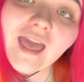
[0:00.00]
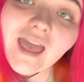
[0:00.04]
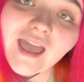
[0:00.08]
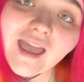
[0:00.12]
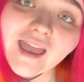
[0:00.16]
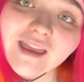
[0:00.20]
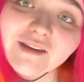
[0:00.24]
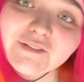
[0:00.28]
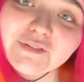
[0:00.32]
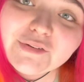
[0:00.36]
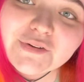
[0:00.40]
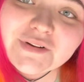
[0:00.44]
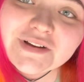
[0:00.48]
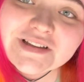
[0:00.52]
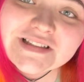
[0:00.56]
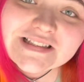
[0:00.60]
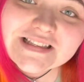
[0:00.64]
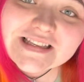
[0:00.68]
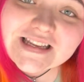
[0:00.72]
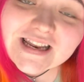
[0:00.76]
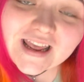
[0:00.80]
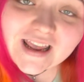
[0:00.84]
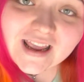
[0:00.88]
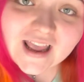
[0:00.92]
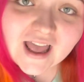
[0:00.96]
Hey everyone,
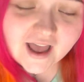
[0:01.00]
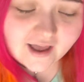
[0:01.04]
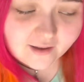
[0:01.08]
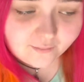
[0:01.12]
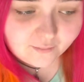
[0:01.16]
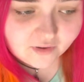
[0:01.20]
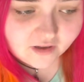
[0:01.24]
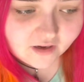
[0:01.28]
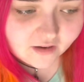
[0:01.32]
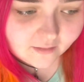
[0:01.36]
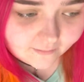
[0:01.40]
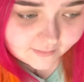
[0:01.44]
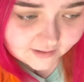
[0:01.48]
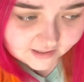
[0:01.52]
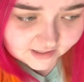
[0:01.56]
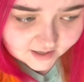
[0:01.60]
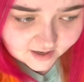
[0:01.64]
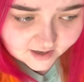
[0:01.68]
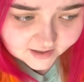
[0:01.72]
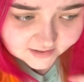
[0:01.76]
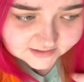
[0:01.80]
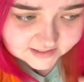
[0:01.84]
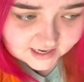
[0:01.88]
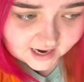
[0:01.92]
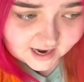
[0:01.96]
today I'm going to be
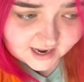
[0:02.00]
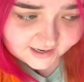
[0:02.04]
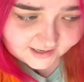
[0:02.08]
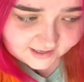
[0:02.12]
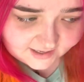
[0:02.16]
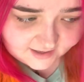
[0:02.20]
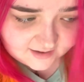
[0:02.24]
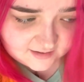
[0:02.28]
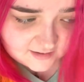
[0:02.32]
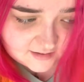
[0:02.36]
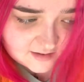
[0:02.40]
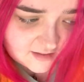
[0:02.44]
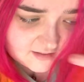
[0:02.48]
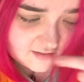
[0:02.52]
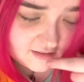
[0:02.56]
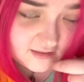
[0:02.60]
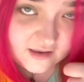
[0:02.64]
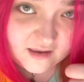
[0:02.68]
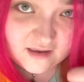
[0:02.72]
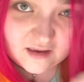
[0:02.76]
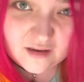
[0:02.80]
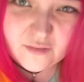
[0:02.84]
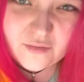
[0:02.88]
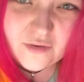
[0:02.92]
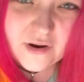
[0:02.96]
dyeing
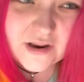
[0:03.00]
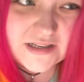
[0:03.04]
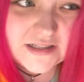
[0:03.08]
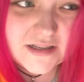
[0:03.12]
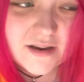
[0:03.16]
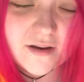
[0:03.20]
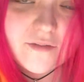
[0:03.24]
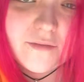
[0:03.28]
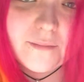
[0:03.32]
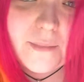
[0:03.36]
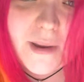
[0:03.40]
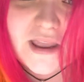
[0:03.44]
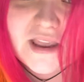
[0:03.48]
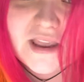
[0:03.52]
the front of my